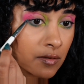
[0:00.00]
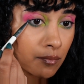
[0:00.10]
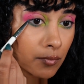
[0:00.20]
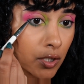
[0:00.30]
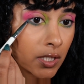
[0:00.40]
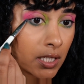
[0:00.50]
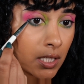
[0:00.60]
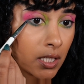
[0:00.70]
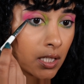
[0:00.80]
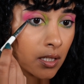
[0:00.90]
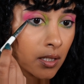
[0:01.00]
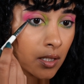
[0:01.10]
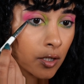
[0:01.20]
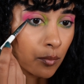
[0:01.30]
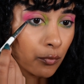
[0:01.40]
murky,
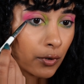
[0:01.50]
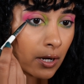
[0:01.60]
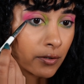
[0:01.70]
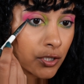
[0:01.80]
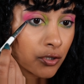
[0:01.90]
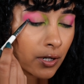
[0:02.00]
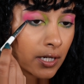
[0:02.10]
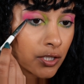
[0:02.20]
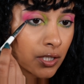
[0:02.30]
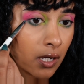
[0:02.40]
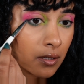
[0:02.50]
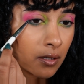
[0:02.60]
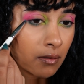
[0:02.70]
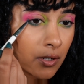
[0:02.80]
brownish grayish color.